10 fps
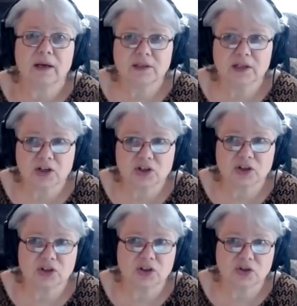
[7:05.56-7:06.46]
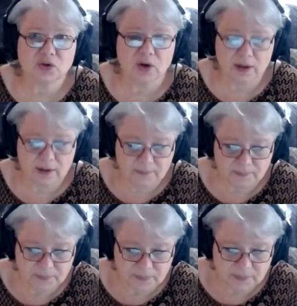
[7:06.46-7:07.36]
addiction to the drug.
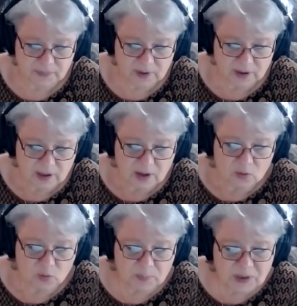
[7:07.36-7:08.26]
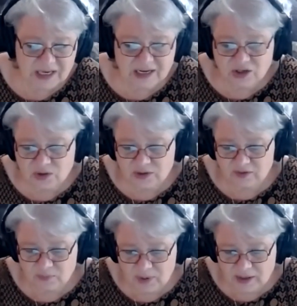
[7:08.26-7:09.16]
Repeated use
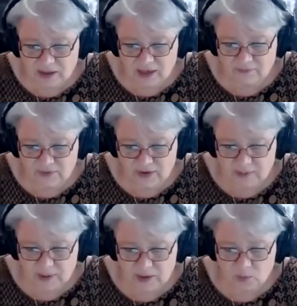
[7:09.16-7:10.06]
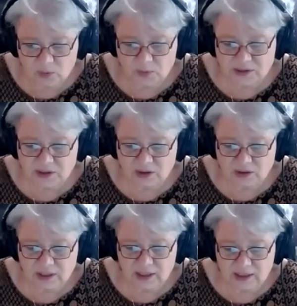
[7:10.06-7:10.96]
of methamphetamine will
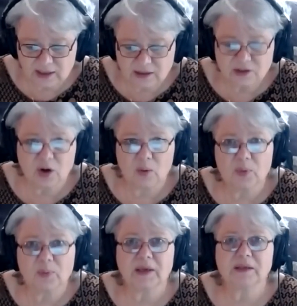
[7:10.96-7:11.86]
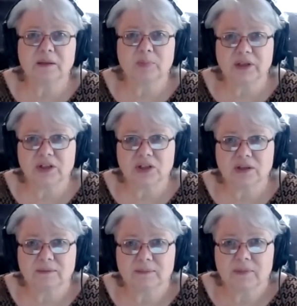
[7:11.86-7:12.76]
result in dopamine
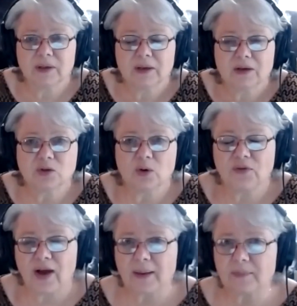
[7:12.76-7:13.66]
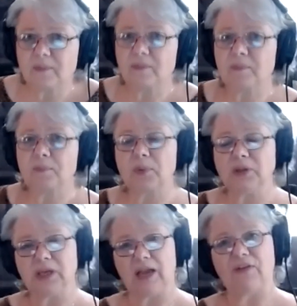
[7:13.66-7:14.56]
depletion. So if I
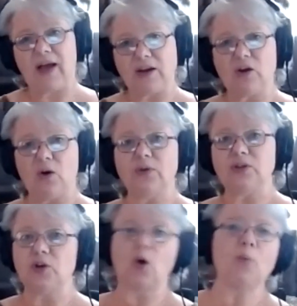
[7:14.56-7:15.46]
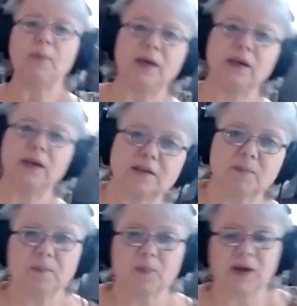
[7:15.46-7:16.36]
know that dopamine is
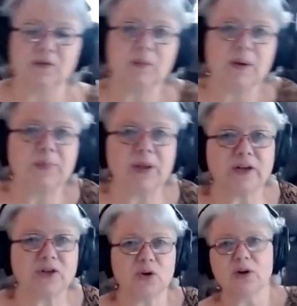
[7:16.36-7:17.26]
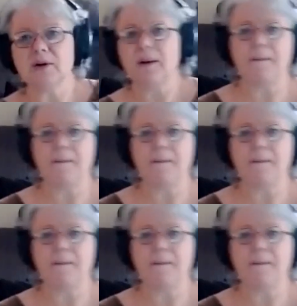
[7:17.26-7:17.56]
giving me pleasure,